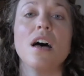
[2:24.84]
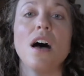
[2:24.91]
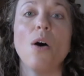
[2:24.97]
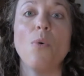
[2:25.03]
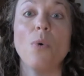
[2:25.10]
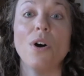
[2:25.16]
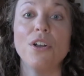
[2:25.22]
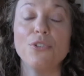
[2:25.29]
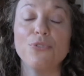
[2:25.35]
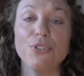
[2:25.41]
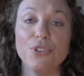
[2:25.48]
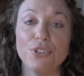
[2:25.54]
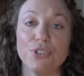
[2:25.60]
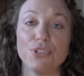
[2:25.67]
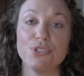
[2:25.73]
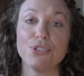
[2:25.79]
A wonderful
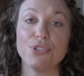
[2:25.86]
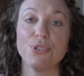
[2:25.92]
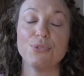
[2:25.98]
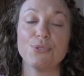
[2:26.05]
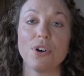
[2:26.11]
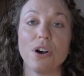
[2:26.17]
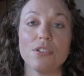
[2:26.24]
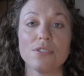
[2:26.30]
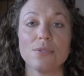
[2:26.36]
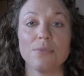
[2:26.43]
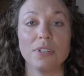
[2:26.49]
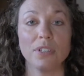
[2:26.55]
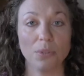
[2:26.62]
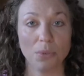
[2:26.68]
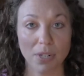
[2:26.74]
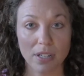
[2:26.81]
nurse who's also
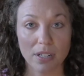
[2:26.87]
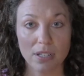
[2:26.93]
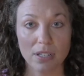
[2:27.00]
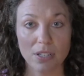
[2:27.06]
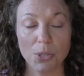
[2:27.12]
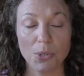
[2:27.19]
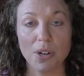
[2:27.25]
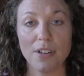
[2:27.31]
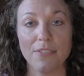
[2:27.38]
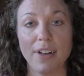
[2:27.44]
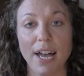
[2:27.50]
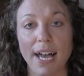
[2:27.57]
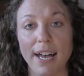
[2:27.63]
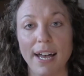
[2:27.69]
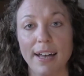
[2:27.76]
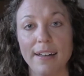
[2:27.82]
a lawyer, who I've
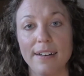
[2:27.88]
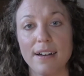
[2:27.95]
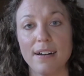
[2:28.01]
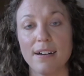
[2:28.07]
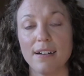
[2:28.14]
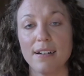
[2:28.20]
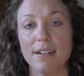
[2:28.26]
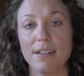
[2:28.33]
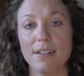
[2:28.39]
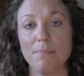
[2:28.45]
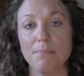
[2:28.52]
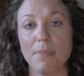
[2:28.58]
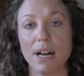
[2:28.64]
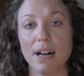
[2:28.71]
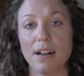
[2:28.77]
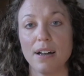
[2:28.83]
had on
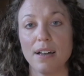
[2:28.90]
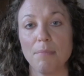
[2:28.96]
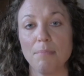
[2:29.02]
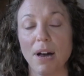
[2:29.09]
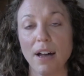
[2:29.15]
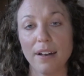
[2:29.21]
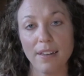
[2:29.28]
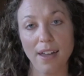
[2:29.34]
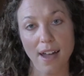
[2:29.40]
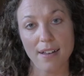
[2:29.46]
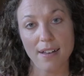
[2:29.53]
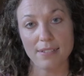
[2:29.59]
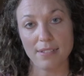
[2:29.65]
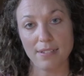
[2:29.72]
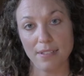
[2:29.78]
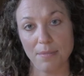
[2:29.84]
my
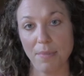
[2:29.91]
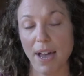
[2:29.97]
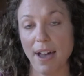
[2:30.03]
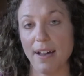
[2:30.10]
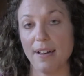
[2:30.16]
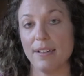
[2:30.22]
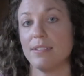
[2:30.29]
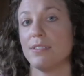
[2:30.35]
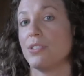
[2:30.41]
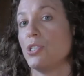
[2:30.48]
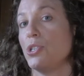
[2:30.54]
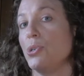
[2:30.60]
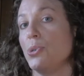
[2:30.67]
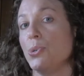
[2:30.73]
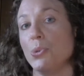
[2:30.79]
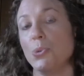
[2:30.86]
podcast in the past,
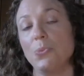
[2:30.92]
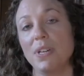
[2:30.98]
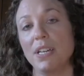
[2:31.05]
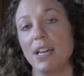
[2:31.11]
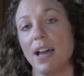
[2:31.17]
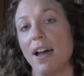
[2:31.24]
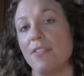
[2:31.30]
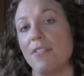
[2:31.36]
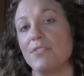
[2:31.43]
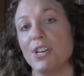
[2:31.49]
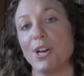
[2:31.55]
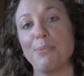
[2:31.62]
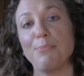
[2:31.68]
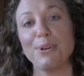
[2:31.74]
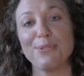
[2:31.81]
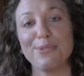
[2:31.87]
who we have
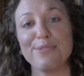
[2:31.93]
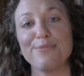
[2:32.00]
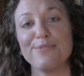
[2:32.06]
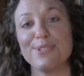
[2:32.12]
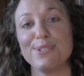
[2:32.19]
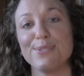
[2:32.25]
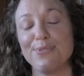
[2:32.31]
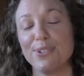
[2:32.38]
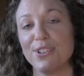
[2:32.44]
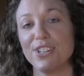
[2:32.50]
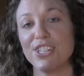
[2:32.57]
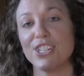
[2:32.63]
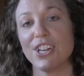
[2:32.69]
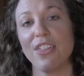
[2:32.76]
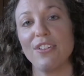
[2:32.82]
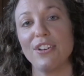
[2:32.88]
done book reviews for
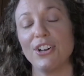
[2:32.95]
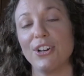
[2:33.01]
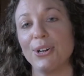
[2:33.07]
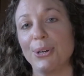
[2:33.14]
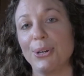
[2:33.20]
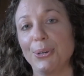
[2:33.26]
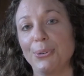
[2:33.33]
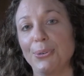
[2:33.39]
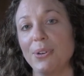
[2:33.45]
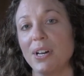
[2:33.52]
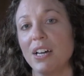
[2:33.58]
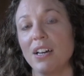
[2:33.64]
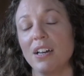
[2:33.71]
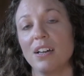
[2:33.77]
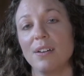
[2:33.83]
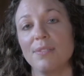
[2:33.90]
each other, who
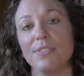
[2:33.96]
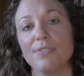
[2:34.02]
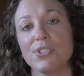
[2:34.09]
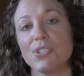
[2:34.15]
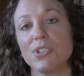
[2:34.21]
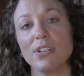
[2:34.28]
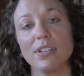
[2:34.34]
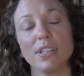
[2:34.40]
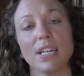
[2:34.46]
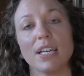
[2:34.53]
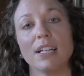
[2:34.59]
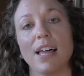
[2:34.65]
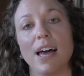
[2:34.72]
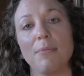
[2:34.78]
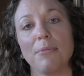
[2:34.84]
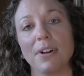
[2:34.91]
we've certainly
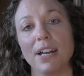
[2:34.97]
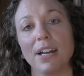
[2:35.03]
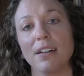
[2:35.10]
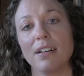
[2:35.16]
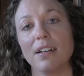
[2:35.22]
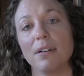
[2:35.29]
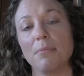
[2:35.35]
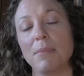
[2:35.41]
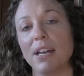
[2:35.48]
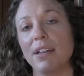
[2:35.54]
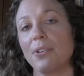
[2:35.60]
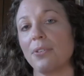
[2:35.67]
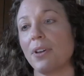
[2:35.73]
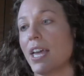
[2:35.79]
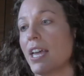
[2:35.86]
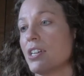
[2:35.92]
collaborated on many
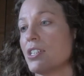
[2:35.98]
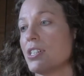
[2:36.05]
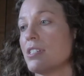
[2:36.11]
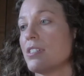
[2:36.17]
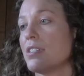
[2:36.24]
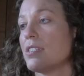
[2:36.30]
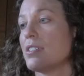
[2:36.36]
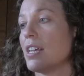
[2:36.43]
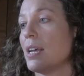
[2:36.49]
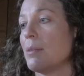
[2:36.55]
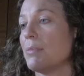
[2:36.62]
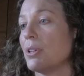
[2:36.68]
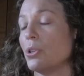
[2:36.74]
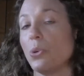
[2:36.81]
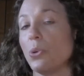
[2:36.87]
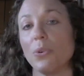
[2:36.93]
occasions,
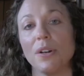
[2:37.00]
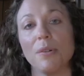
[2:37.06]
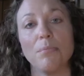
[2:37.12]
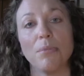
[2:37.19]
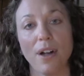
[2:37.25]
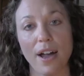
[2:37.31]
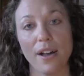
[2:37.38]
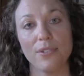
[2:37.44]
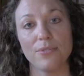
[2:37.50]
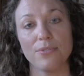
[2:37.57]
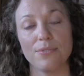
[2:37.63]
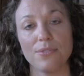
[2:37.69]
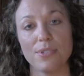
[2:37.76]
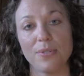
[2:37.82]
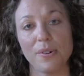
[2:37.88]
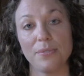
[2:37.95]
named Lori Brown.
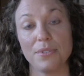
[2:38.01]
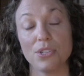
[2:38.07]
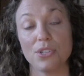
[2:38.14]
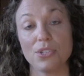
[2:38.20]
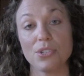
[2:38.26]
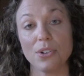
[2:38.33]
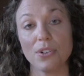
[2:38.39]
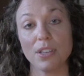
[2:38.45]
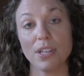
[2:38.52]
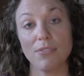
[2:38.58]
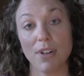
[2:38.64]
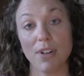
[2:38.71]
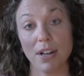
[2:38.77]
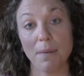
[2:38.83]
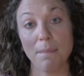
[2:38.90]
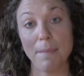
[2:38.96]
So I would certainly
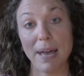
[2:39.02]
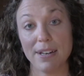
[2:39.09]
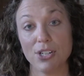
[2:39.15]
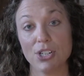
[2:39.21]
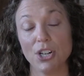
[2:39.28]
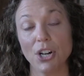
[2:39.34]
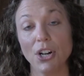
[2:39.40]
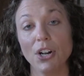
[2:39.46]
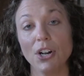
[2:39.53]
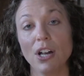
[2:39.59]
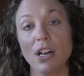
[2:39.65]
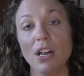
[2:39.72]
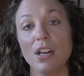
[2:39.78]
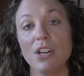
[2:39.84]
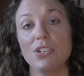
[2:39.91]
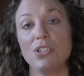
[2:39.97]
recommend her.
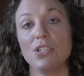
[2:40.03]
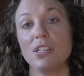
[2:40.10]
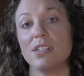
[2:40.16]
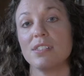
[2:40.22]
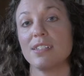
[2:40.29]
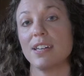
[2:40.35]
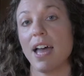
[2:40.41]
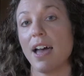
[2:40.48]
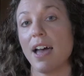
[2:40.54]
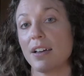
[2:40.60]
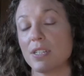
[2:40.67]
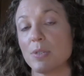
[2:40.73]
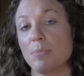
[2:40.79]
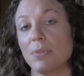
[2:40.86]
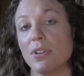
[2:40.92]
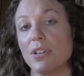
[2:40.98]
She is an
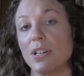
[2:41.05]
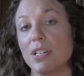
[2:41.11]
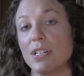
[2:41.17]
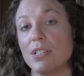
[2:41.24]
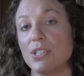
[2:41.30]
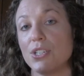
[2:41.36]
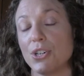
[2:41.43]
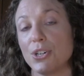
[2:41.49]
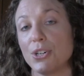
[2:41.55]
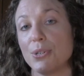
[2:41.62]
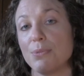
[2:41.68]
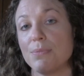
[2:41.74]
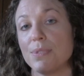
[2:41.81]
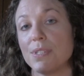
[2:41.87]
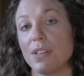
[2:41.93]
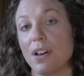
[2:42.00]
expert in
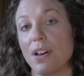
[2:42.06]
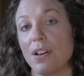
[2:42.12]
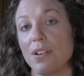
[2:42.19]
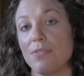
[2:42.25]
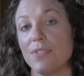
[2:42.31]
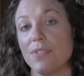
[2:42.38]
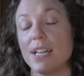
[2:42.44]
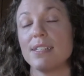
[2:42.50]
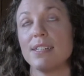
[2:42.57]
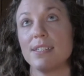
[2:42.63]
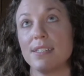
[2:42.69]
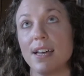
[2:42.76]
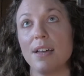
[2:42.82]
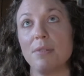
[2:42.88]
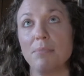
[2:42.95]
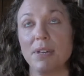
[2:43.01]
terms of, as I
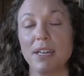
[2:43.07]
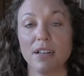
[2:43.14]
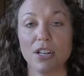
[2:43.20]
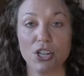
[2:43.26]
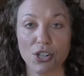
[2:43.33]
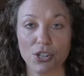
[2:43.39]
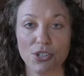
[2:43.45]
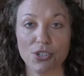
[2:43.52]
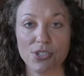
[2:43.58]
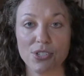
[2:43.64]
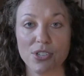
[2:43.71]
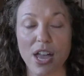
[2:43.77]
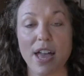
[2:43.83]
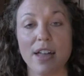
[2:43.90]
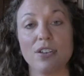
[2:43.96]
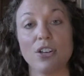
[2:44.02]
said, being a nurse
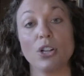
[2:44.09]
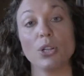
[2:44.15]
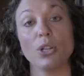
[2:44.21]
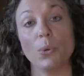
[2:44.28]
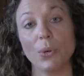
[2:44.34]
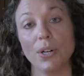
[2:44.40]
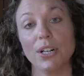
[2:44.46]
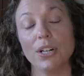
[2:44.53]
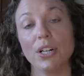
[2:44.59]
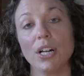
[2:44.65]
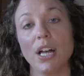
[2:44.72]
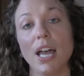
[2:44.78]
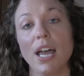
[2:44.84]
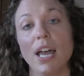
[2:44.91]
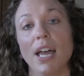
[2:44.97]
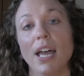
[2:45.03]
and a lawyer,
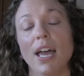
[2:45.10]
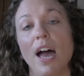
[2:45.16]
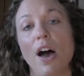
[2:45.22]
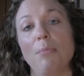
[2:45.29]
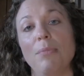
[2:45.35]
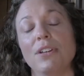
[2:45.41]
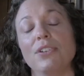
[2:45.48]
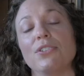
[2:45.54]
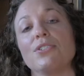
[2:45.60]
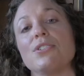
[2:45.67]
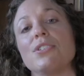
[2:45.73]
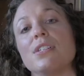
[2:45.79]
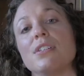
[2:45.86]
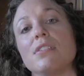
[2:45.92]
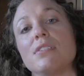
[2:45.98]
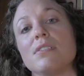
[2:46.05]
helping
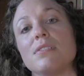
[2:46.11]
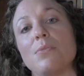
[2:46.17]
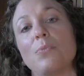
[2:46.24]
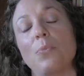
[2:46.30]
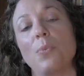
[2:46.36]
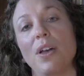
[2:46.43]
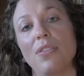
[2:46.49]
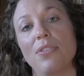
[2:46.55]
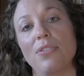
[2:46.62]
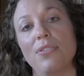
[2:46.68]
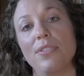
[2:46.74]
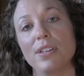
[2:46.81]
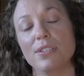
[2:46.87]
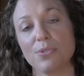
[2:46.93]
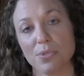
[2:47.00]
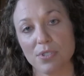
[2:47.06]
nurses with
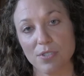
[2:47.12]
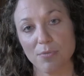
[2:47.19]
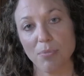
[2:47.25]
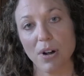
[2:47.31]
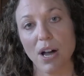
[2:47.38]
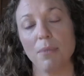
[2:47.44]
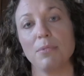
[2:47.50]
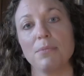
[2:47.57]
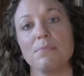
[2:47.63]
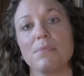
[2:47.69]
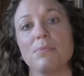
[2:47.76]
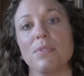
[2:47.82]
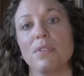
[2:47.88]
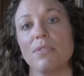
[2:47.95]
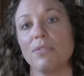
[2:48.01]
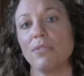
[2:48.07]
these sorts of problems,
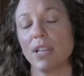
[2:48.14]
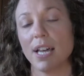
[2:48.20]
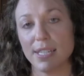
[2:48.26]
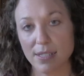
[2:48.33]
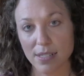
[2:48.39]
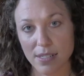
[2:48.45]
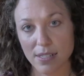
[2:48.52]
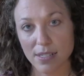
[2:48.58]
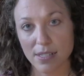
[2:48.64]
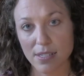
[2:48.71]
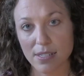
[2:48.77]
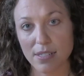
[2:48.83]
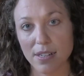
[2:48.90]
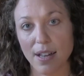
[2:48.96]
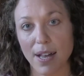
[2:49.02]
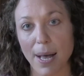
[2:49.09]
with
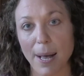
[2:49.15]
license